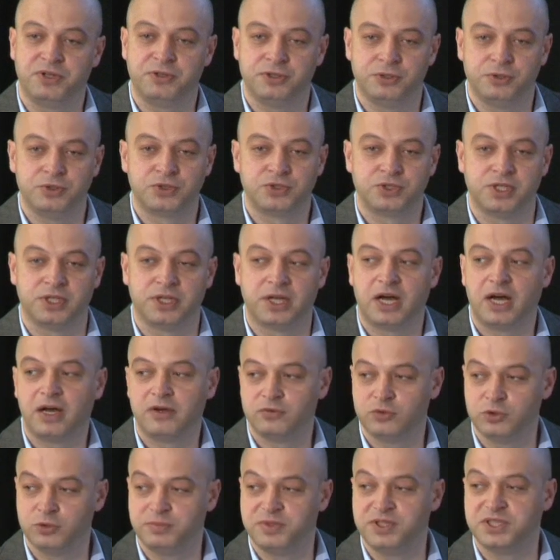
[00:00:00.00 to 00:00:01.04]
reduced in
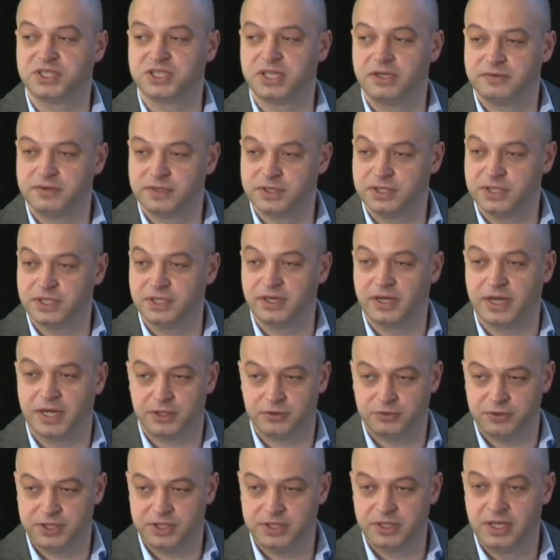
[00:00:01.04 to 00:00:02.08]
half, will be
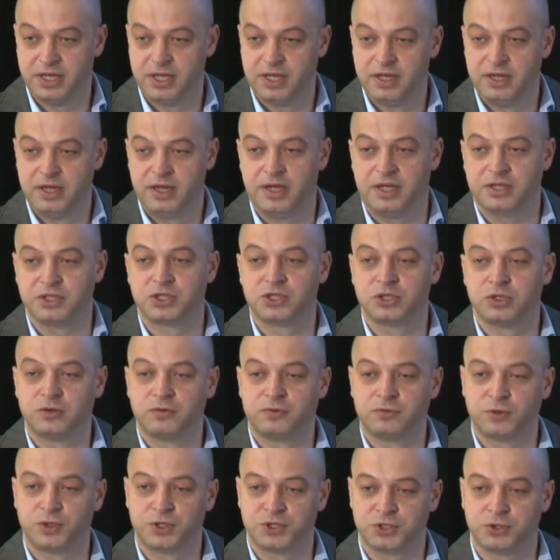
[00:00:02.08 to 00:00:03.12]
$1,700, and so
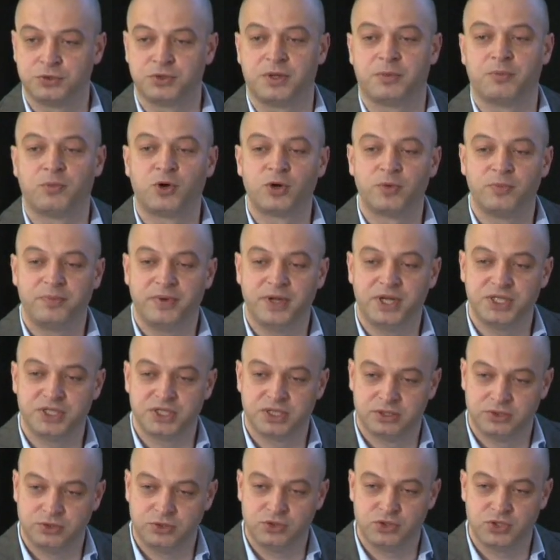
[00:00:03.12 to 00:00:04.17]
forth. So the more
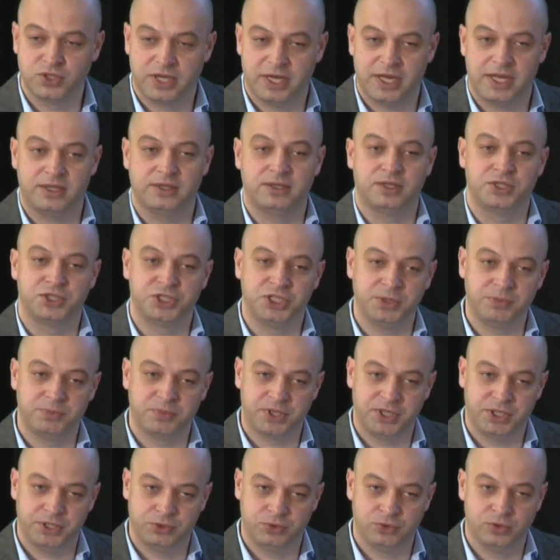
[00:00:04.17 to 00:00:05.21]
patients you scan, the
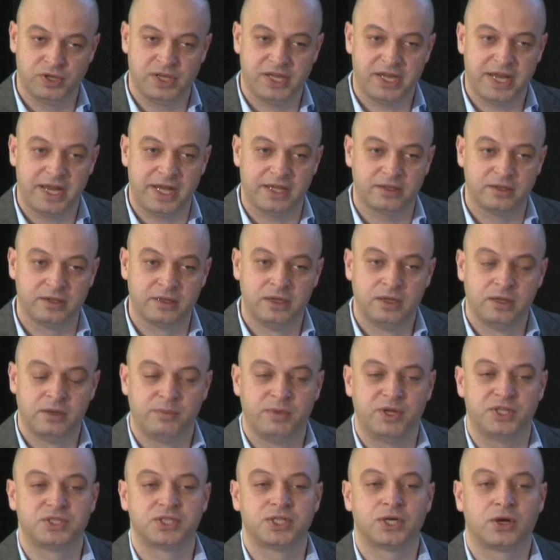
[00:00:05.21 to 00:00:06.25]
cheaper it will get.
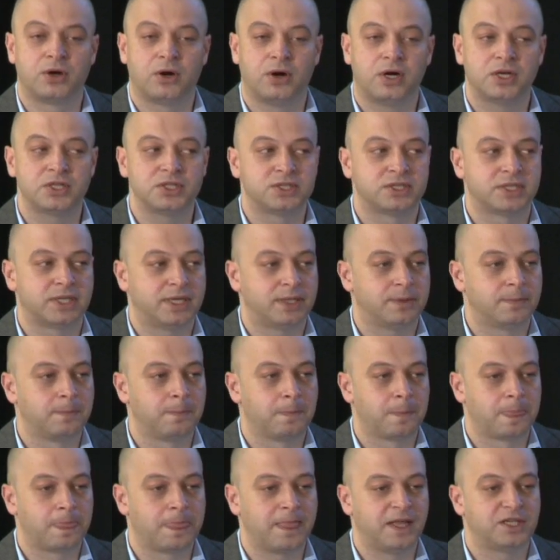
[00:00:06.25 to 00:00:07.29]
But it's a cost that
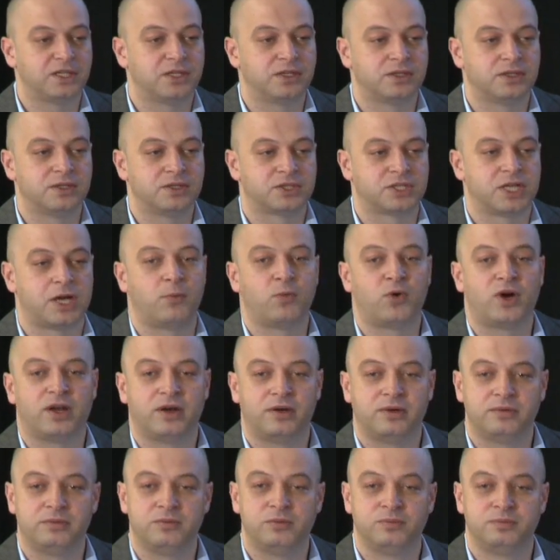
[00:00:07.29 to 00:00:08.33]
someone